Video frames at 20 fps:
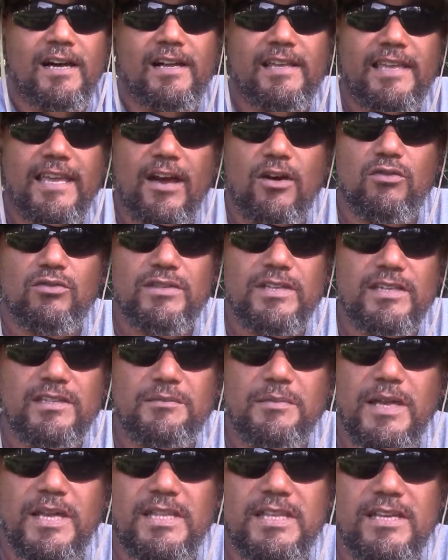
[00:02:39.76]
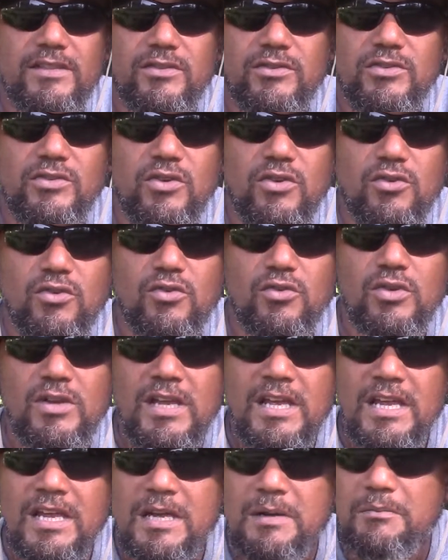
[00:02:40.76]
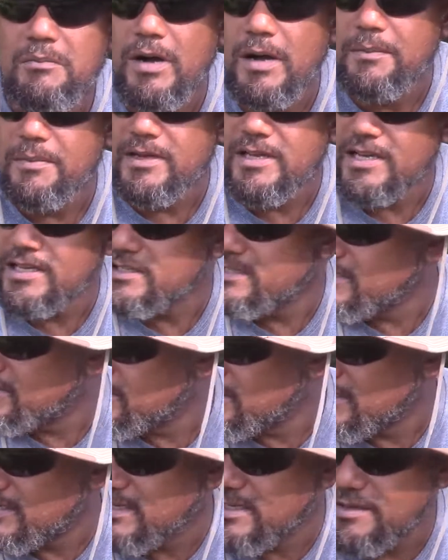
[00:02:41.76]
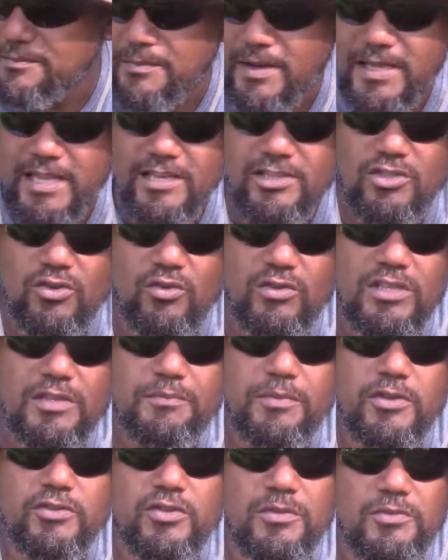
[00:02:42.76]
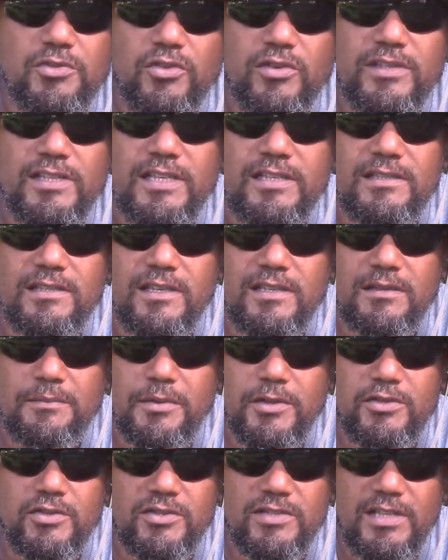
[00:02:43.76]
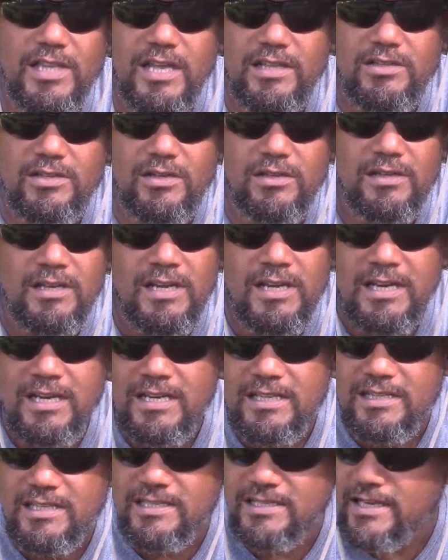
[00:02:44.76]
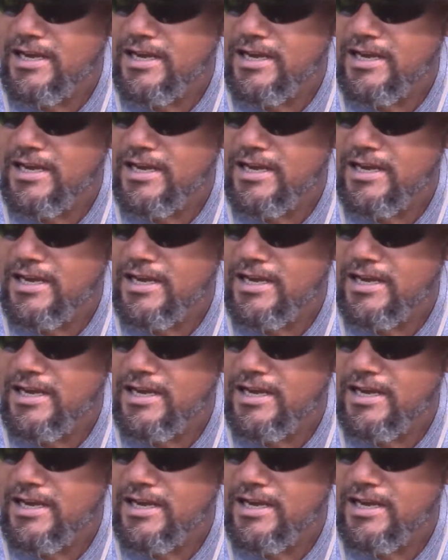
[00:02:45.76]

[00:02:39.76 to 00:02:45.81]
counts as being in the circle, but because it might not show in this picture, I'm sure it didn't in the pictures that I took, this